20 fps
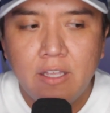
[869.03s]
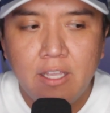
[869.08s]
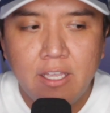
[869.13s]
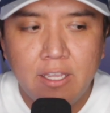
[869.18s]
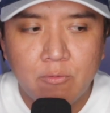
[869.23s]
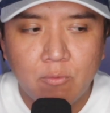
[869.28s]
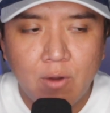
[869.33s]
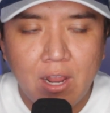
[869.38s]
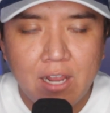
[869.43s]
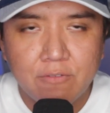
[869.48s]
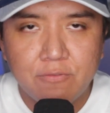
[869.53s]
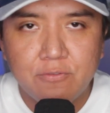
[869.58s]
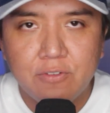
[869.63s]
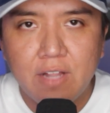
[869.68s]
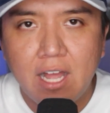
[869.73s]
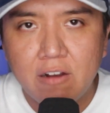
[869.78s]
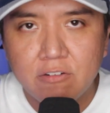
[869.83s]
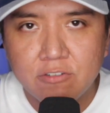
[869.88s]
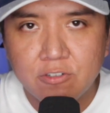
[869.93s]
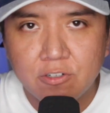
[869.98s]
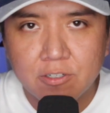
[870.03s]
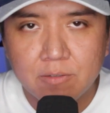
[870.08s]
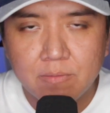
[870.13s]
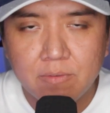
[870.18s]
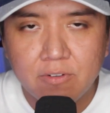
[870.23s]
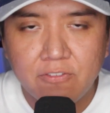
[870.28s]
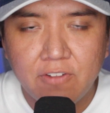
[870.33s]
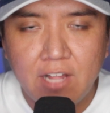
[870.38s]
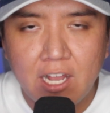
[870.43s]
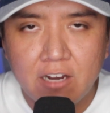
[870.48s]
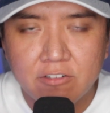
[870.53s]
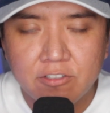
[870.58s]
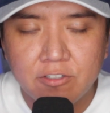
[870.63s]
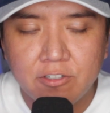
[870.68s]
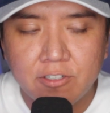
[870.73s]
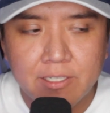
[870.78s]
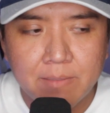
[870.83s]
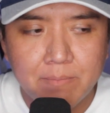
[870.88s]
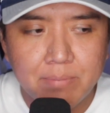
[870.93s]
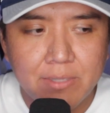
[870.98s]
and Ryan
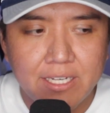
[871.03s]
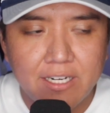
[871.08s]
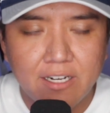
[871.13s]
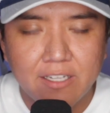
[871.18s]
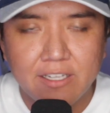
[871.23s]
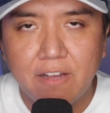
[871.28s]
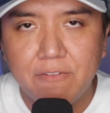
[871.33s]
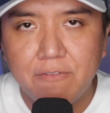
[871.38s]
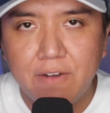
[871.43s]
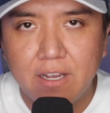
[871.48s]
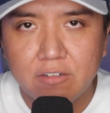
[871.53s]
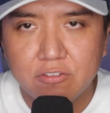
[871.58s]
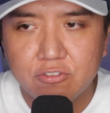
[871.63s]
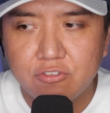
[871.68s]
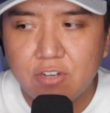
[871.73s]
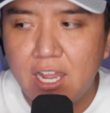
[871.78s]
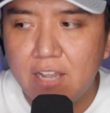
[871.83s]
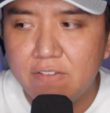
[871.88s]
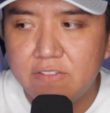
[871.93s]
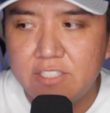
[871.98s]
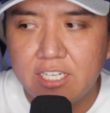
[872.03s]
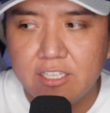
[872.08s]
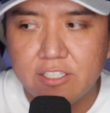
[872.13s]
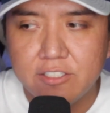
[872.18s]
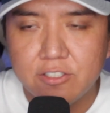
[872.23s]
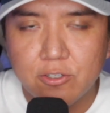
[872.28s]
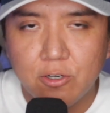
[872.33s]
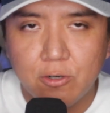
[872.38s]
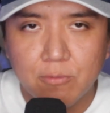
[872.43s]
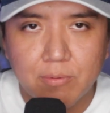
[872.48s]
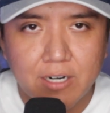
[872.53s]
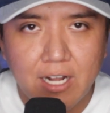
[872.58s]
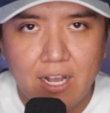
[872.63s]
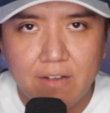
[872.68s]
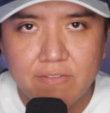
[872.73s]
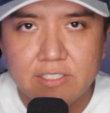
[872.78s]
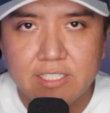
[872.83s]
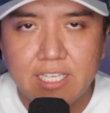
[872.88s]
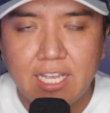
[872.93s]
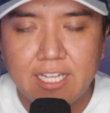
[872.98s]
Flournoy played on that final drive. Jalen Tolbert
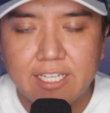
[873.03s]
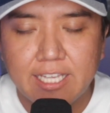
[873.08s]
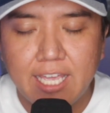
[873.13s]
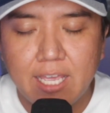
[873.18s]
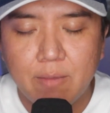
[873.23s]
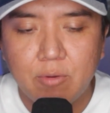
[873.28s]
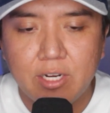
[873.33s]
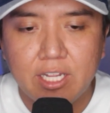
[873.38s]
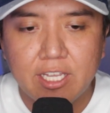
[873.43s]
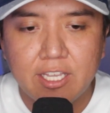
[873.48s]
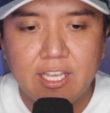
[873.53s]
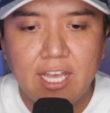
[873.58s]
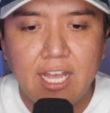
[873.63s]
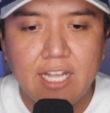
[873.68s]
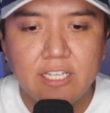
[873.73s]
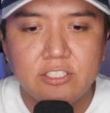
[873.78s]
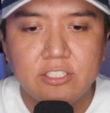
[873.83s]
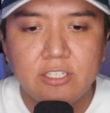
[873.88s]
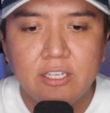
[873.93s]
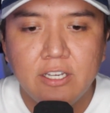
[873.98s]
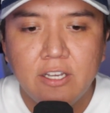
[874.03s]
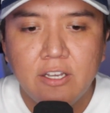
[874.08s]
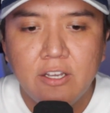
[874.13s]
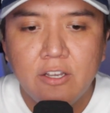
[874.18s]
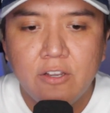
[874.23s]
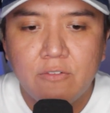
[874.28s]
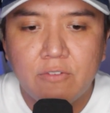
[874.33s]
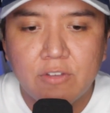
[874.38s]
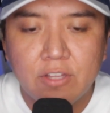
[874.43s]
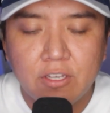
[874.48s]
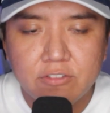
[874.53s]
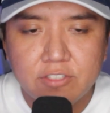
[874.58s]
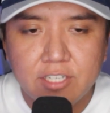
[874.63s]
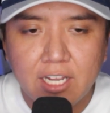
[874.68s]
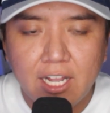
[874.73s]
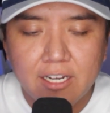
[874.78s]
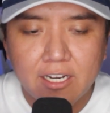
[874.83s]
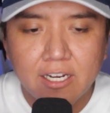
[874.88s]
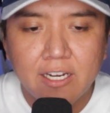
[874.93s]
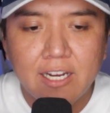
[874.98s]
obviously had the game-winning catch. For those
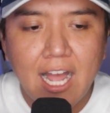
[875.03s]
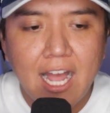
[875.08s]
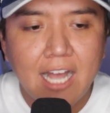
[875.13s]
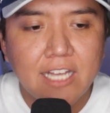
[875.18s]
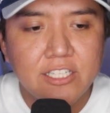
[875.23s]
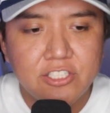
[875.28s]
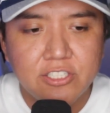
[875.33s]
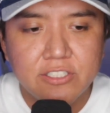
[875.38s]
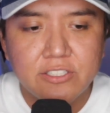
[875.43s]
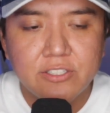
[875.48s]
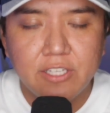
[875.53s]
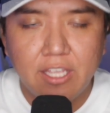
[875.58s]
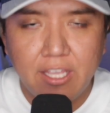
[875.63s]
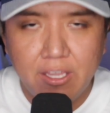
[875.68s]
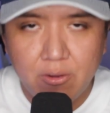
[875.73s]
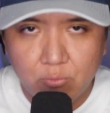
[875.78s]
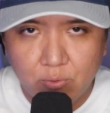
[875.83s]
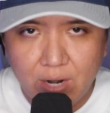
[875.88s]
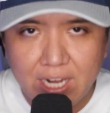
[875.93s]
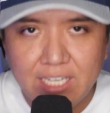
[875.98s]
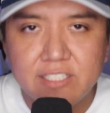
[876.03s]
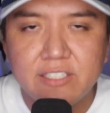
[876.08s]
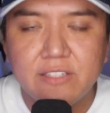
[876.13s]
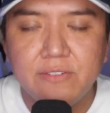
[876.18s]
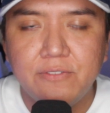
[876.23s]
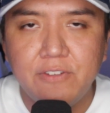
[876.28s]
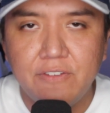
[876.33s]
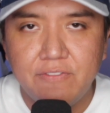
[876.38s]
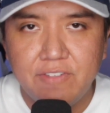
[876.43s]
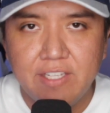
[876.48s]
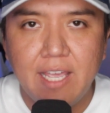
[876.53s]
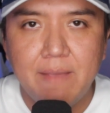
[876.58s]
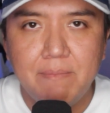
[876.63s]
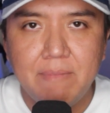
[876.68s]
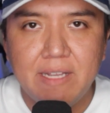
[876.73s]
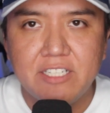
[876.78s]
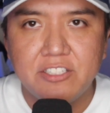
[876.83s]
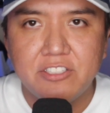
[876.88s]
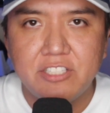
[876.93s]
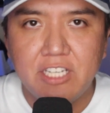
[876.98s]
young guys, just to erase the 58
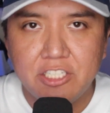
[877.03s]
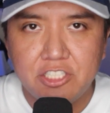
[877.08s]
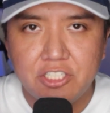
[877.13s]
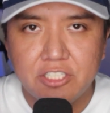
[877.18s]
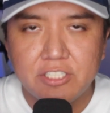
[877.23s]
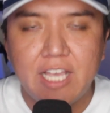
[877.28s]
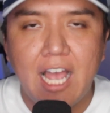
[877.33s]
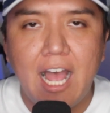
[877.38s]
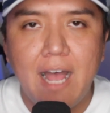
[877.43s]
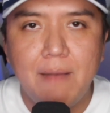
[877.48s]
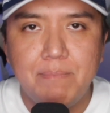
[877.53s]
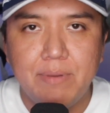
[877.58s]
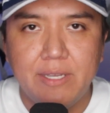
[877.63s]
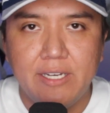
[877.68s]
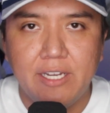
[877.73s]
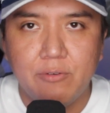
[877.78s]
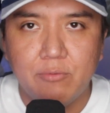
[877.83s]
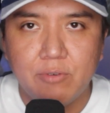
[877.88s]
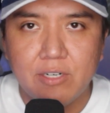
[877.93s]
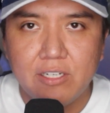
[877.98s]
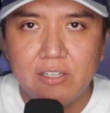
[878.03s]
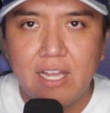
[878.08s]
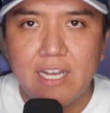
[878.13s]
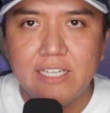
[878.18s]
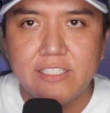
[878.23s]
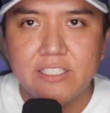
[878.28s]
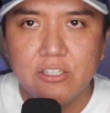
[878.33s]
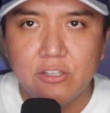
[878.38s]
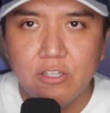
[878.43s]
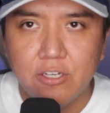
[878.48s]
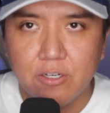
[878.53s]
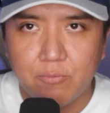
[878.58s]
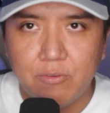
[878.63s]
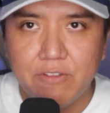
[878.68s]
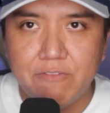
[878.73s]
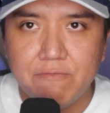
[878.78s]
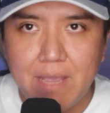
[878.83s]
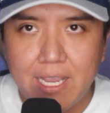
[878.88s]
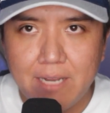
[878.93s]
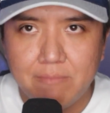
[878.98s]
minutes that just happened and realizing, look,
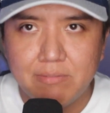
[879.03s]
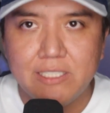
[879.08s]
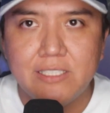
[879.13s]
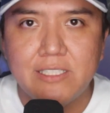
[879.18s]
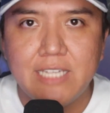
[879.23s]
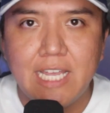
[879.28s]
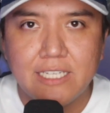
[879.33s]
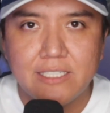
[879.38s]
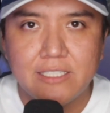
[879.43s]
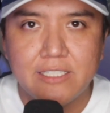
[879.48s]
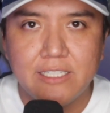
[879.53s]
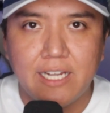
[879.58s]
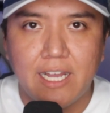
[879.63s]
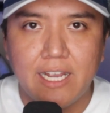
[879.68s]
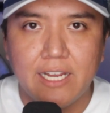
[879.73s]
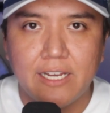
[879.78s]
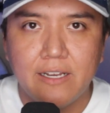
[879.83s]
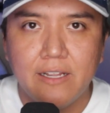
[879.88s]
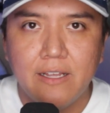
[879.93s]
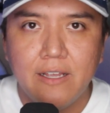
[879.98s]
we've made mistakes tonight,